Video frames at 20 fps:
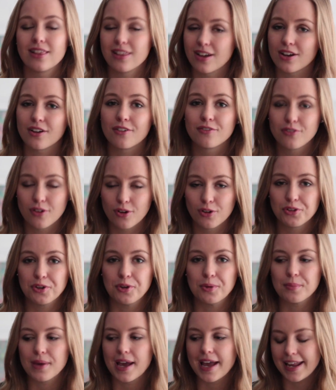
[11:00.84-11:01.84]
a lot of
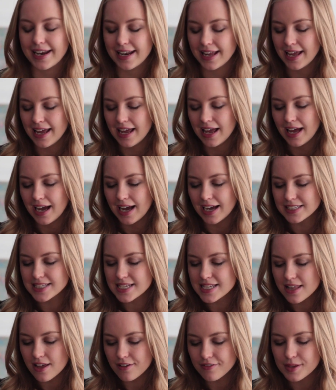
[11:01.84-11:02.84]
volume and I
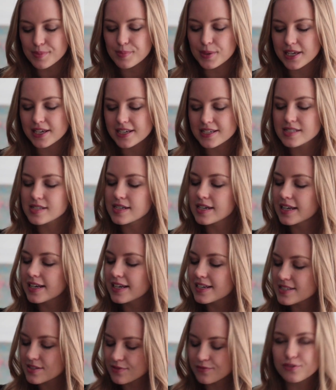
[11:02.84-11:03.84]
just love it because it
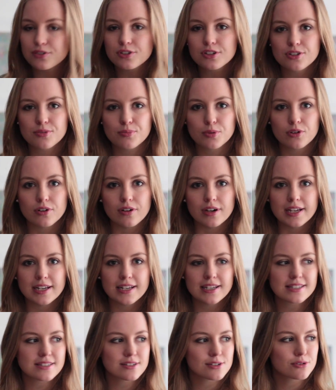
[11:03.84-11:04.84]
is affordable,
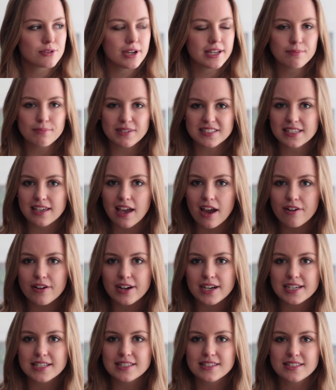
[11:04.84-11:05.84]
it is a great
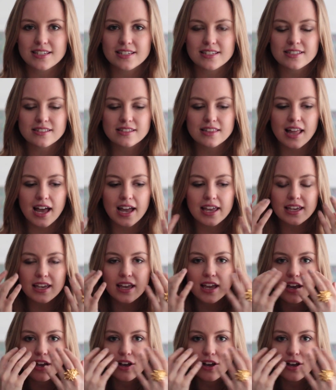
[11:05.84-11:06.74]
mascara, it doesn't like